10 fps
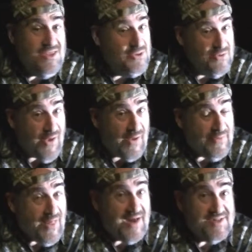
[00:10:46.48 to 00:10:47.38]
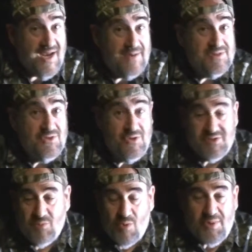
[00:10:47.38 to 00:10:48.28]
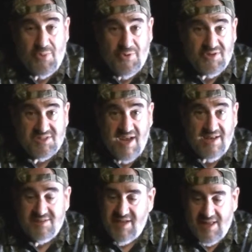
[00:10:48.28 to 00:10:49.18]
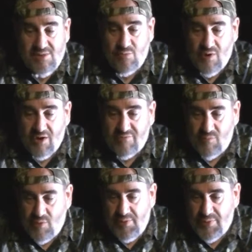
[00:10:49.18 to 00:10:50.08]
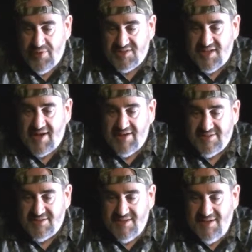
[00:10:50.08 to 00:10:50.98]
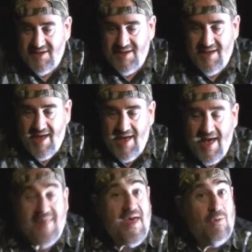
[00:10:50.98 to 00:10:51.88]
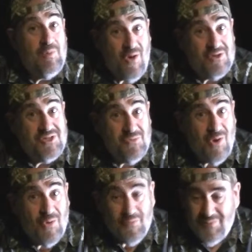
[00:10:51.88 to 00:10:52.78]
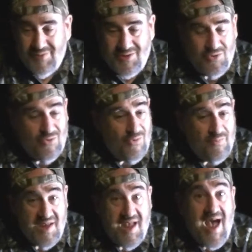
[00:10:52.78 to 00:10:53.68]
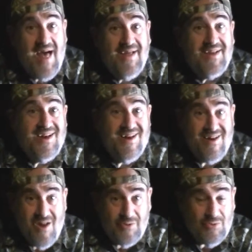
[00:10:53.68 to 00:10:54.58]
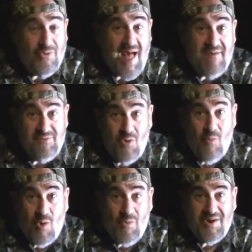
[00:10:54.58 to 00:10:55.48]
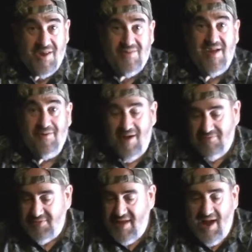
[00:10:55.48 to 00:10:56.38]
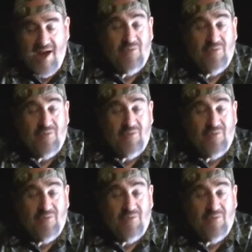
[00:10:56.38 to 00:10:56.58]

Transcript: A lot of times you use it more than 30 seconds, it'll work for more than 30 seconds, and that will be all she wrote. You will have no more working lighter after that. I